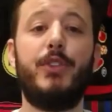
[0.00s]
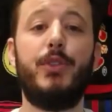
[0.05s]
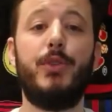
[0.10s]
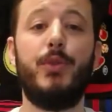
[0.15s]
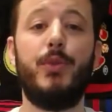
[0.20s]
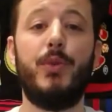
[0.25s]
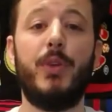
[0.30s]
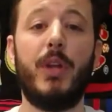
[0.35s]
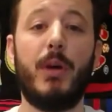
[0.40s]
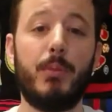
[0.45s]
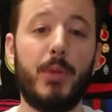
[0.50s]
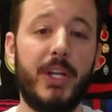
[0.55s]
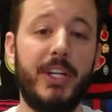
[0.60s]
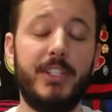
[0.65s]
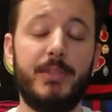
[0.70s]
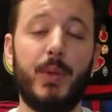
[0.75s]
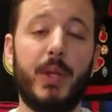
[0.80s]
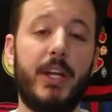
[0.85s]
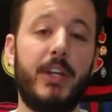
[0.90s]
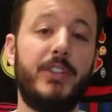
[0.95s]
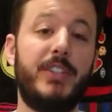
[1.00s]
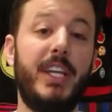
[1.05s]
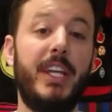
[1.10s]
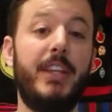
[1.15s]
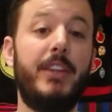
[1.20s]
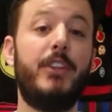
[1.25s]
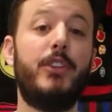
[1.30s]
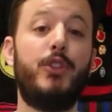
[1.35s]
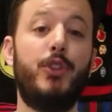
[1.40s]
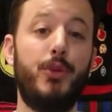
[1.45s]
to number his players in
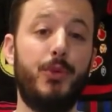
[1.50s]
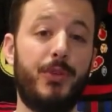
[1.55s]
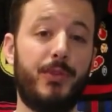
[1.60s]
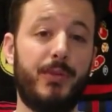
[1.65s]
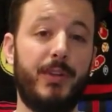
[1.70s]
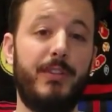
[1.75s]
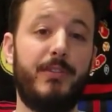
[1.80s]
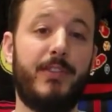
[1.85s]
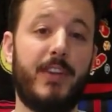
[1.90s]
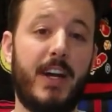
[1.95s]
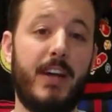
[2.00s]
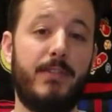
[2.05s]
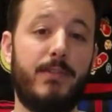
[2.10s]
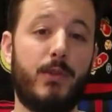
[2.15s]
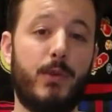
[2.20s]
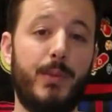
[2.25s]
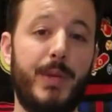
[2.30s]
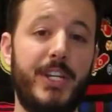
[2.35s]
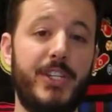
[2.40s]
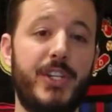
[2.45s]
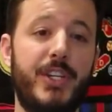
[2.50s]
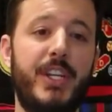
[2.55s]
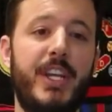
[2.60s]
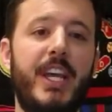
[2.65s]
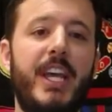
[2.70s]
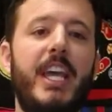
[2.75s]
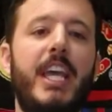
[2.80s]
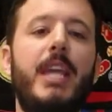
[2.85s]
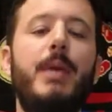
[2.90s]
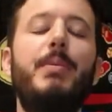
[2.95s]
the 2-3-5 formation,
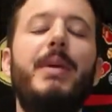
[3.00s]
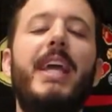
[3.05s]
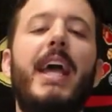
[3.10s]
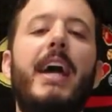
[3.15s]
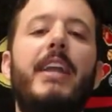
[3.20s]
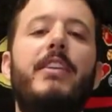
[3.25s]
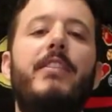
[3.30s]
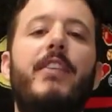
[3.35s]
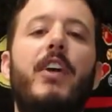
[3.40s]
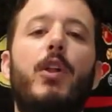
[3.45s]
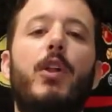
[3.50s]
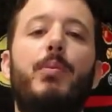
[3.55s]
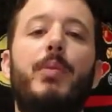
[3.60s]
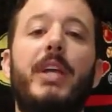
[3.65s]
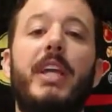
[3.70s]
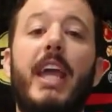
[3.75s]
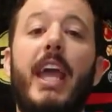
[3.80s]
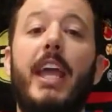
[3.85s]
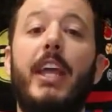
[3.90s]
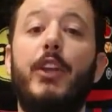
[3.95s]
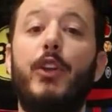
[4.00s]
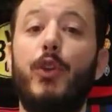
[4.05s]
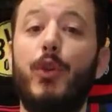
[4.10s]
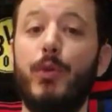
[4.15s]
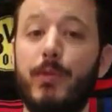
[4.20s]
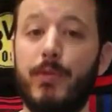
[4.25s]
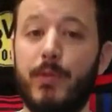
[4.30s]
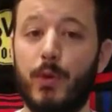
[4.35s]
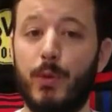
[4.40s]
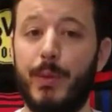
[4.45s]
he began developing a new
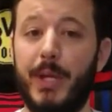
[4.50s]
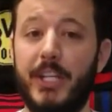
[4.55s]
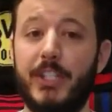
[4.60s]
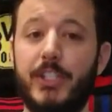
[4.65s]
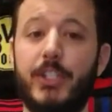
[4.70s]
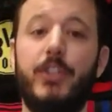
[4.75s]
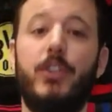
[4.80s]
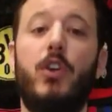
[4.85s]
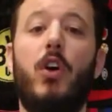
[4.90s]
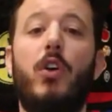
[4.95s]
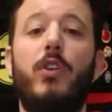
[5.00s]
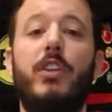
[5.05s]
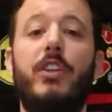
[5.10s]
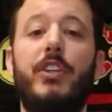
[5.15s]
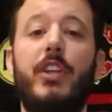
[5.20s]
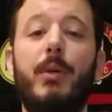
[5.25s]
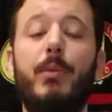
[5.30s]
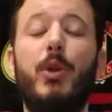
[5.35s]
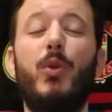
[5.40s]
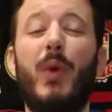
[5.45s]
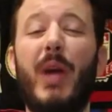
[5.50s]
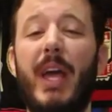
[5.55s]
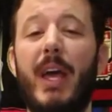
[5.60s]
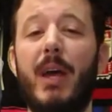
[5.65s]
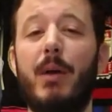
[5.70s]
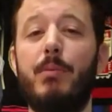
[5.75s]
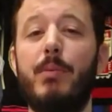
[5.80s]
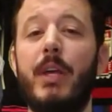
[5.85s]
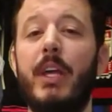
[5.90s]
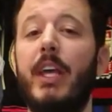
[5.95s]
formation called the
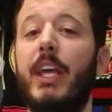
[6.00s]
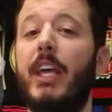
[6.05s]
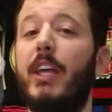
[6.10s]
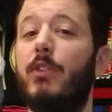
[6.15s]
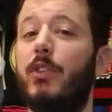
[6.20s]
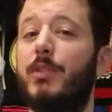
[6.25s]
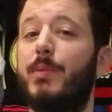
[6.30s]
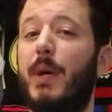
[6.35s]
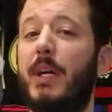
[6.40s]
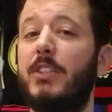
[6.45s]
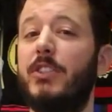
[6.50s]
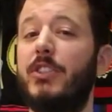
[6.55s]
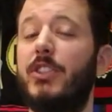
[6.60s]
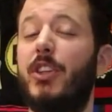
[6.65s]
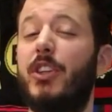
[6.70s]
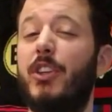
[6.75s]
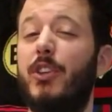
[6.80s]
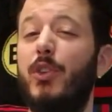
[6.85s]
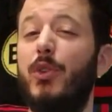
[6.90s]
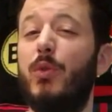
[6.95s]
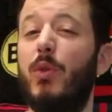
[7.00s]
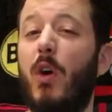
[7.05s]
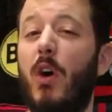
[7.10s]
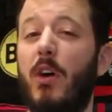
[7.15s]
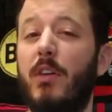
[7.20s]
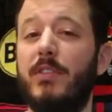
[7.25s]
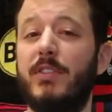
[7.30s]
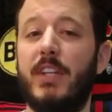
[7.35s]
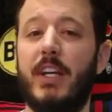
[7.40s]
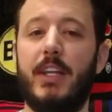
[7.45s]
WM in response to the new
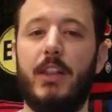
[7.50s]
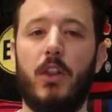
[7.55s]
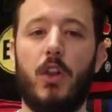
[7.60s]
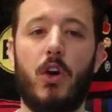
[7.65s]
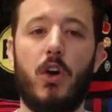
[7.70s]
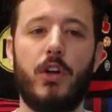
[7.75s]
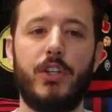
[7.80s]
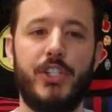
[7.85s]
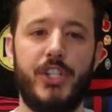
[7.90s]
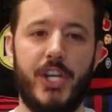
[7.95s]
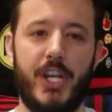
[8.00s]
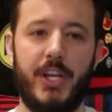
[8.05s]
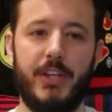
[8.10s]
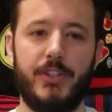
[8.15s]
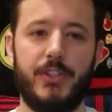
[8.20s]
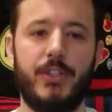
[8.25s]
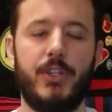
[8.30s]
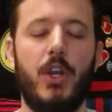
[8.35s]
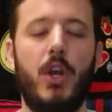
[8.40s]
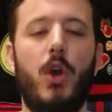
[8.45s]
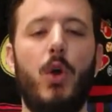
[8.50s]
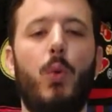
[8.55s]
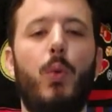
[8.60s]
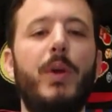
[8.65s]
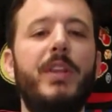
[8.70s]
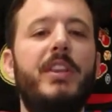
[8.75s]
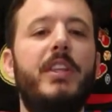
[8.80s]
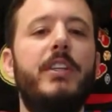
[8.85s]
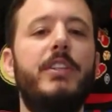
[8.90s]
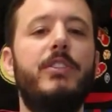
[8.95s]
offside law change.
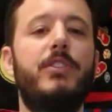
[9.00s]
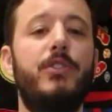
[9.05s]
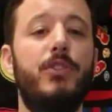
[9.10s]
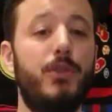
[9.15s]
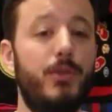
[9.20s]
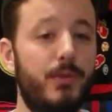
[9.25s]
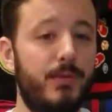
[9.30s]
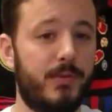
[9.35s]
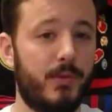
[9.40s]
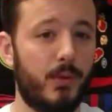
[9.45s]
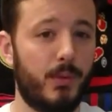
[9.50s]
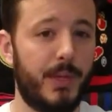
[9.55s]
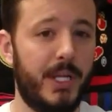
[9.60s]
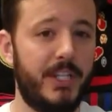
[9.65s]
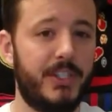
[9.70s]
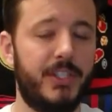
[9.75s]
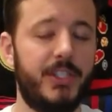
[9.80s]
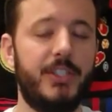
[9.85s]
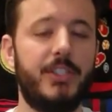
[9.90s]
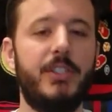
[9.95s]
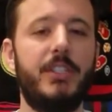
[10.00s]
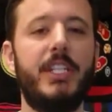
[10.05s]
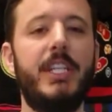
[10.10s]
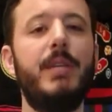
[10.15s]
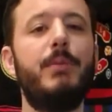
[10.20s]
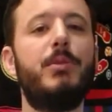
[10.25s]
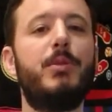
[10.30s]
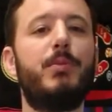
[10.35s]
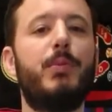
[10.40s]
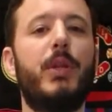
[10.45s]
With this new formation,
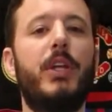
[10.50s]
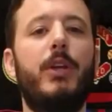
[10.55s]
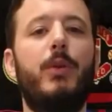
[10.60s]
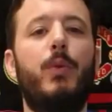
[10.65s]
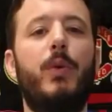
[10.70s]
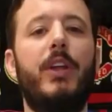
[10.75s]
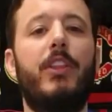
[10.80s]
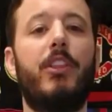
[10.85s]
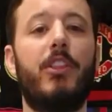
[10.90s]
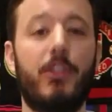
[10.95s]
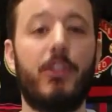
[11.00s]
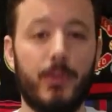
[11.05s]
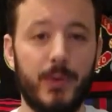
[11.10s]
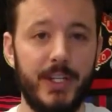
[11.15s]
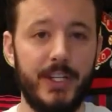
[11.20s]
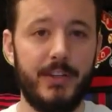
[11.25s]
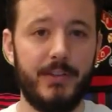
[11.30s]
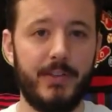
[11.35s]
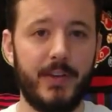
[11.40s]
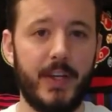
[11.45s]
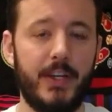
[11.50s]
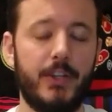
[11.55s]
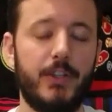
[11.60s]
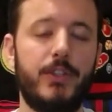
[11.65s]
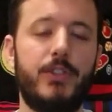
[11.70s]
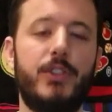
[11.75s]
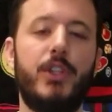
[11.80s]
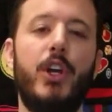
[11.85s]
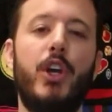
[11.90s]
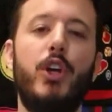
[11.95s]
teams played with 3
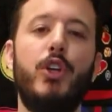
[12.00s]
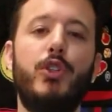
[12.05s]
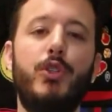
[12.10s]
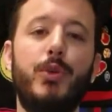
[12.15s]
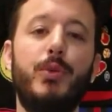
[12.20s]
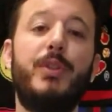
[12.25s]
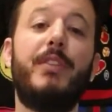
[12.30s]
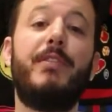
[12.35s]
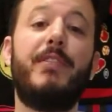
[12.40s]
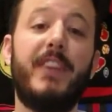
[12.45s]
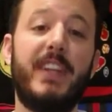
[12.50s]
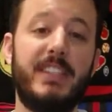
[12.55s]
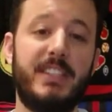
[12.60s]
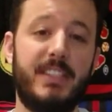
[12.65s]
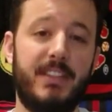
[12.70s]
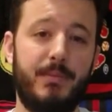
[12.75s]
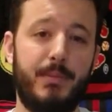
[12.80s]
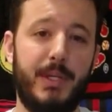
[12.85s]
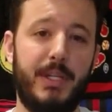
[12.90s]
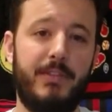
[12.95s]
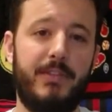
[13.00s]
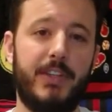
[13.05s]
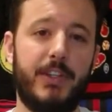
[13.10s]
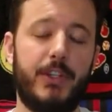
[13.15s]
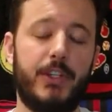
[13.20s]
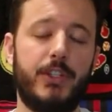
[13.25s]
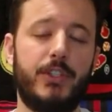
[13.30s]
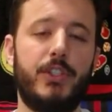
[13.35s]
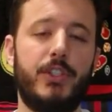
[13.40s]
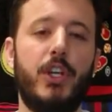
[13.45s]
defenders, 2 defensive
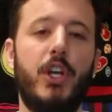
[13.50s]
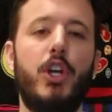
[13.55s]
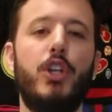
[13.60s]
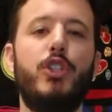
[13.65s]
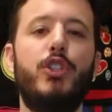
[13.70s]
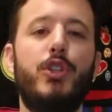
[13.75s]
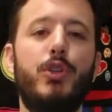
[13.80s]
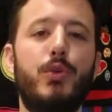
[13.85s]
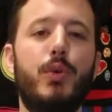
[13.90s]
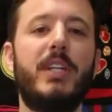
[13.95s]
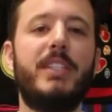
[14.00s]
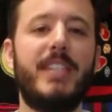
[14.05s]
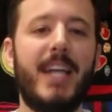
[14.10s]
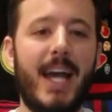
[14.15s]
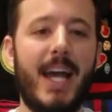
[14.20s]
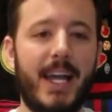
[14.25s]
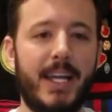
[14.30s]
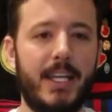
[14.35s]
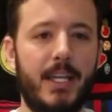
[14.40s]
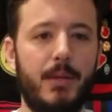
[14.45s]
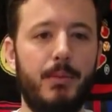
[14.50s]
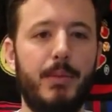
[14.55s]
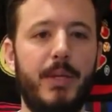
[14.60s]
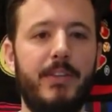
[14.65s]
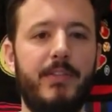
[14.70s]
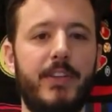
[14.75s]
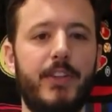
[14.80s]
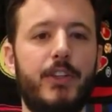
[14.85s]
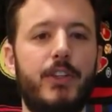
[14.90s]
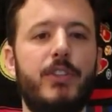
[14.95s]
midfielders, 2 attacking
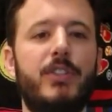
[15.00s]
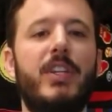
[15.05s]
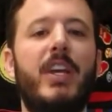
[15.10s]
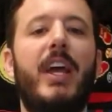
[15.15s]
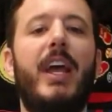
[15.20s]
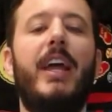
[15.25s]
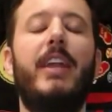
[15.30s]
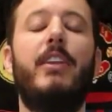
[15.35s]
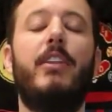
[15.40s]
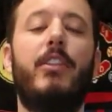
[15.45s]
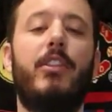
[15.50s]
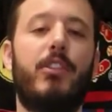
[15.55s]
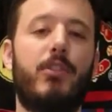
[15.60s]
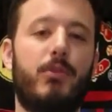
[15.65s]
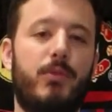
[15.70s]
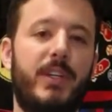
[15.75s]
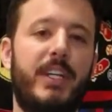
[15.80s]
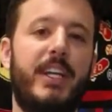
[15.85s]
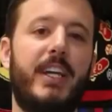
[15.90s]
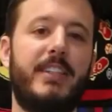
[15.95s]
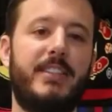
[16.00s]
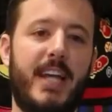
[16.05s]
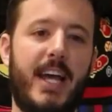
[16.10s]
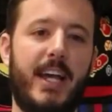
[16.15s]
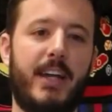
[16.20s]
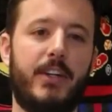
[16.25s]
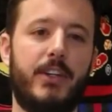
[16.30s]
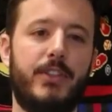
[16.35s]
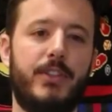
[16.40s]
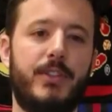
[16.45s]
midfielders, and 3
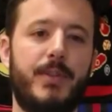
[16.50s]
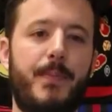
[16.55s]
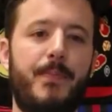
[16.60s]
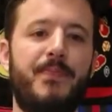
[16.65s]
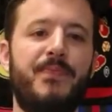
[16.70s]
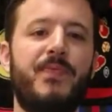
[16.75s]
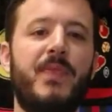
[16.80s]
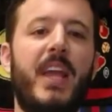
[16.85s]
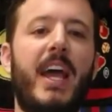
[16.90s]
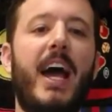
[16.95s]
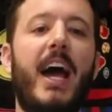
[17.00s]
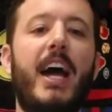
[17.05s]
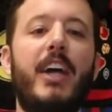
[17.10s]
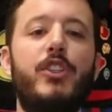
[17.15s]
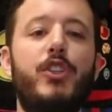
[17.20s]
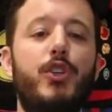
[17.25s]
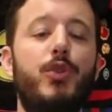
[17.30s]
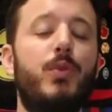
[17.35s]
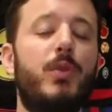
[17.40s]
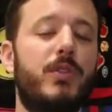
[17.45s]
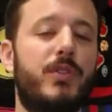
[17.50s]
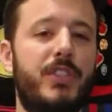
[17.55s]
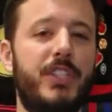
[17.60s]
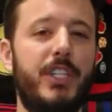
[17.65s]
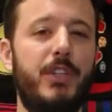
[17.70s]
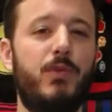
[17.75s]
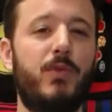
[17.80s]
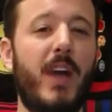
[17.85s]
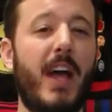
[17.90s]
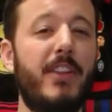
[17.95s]
attackers. As you will
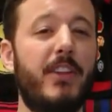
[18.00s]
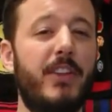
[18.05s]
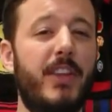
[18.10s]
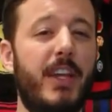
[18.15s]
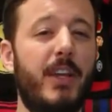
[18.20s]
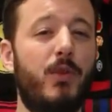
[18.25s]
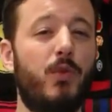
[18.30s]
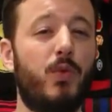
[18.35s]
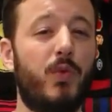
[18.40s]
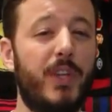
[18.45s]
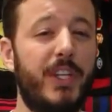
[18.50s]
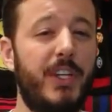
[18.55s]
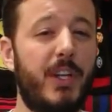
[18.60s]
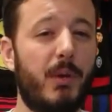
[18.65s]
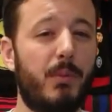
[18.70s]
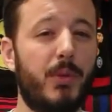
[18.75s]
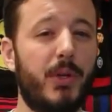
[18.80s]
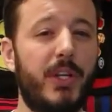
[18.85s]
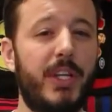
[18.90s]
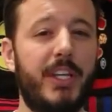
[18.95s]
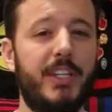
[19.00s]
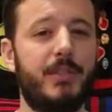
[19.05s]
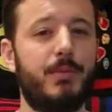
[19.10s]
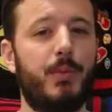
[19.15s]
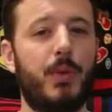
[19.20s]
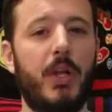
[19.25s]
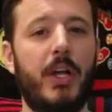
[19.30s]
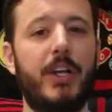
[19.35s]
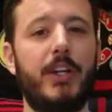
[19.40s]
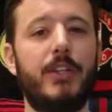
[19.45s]
see, rather than renumbering his
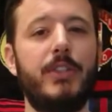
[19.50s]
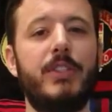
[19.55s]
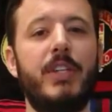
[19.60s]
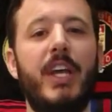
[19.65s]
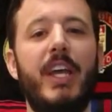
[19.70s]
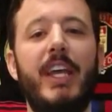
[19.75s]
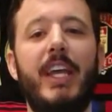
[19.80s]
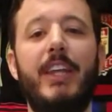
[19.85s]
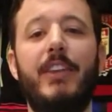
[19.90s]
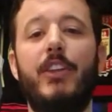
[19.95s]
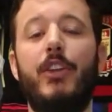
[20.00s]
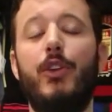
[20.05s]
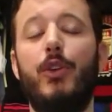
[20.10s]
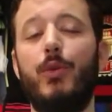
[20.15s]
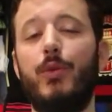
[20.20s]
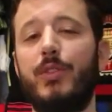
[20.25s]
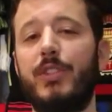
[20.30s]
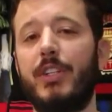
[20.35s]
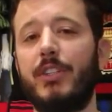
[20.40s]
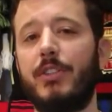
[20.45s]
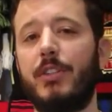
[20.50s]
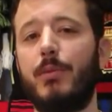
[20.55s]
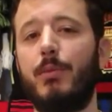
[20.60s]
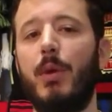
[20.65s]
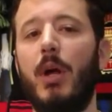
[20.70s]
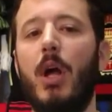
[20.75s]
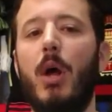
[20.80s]
players in the new system,